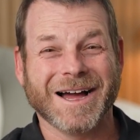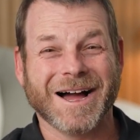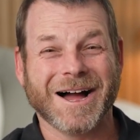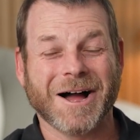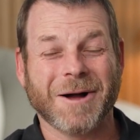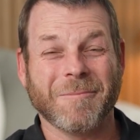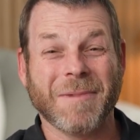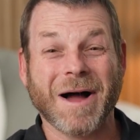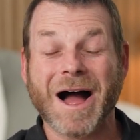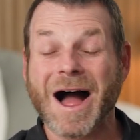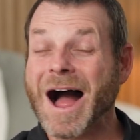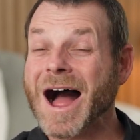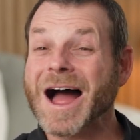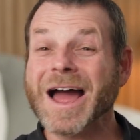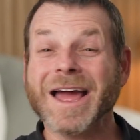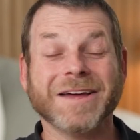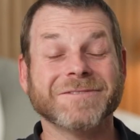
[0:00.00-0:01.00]

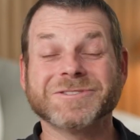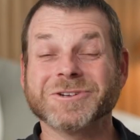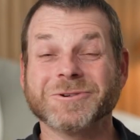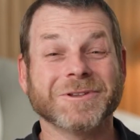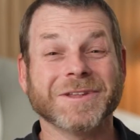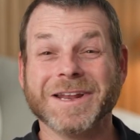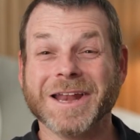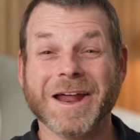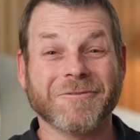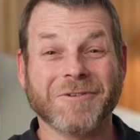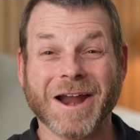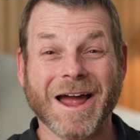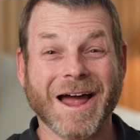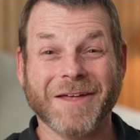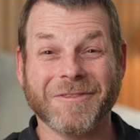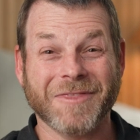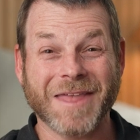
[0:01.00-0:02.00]
I have certainly never
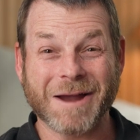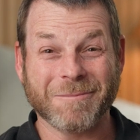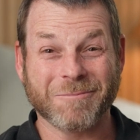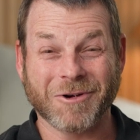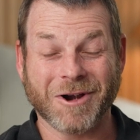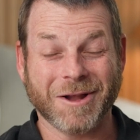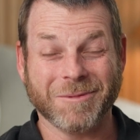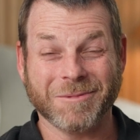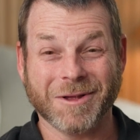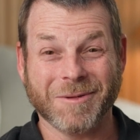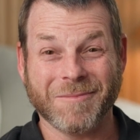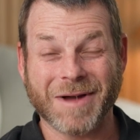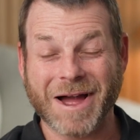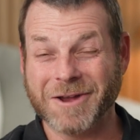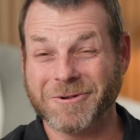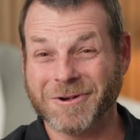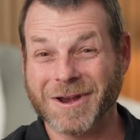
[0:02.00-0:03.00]
had that problem.
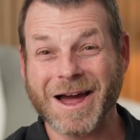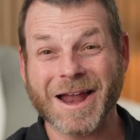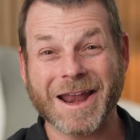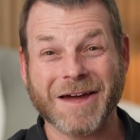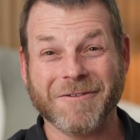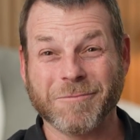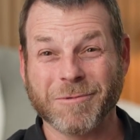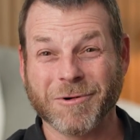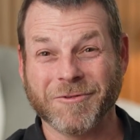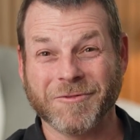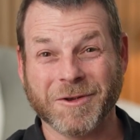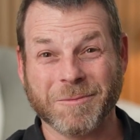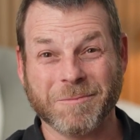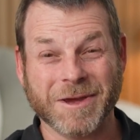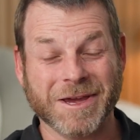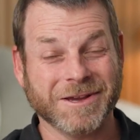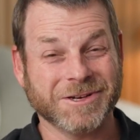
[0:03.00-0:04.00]
I do not have
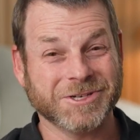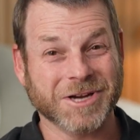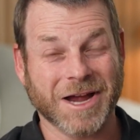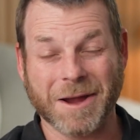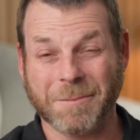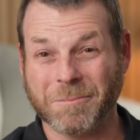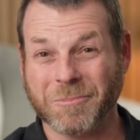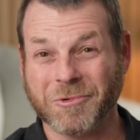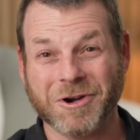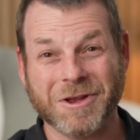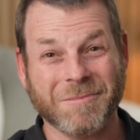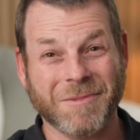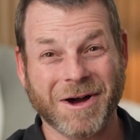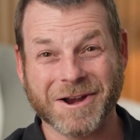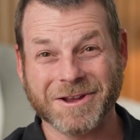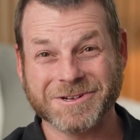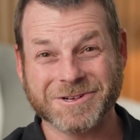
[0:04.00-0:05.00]
perfect pitch. I'm pretty
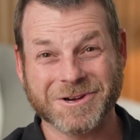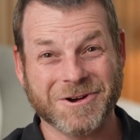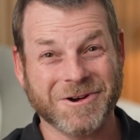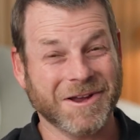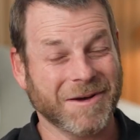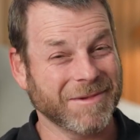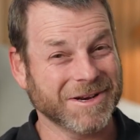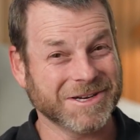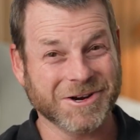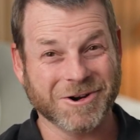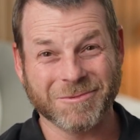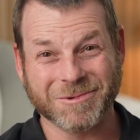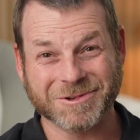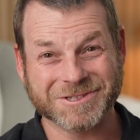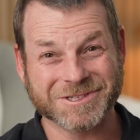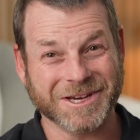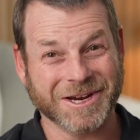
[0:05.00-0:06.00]
monotone. I'm a
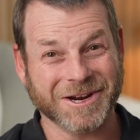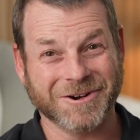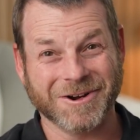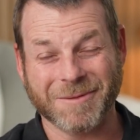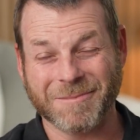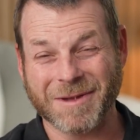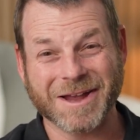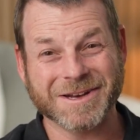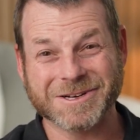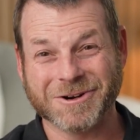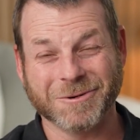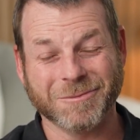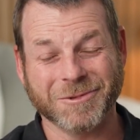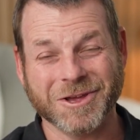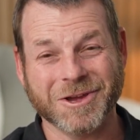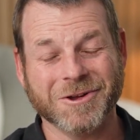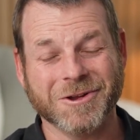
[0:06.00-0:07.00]
terrible singer. I'm not
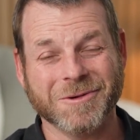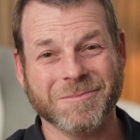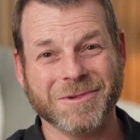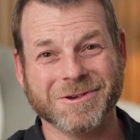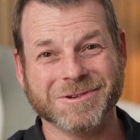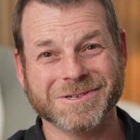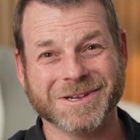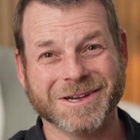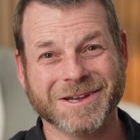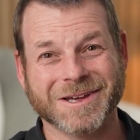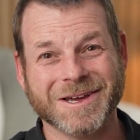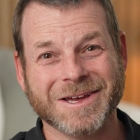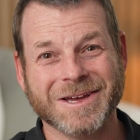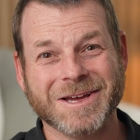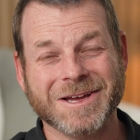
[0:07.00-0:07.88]
terribly good at music.